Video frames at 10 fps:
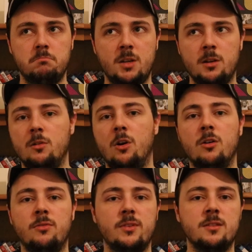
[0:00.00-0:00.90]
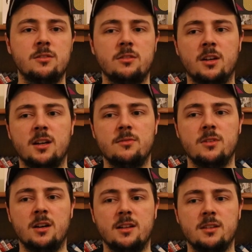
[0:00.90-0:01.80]
you know, off into the kind of
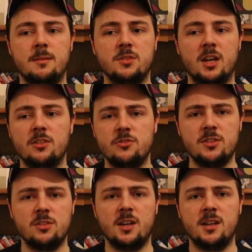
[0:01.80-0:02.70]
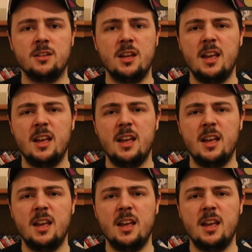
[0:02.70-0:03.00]
at times countryside,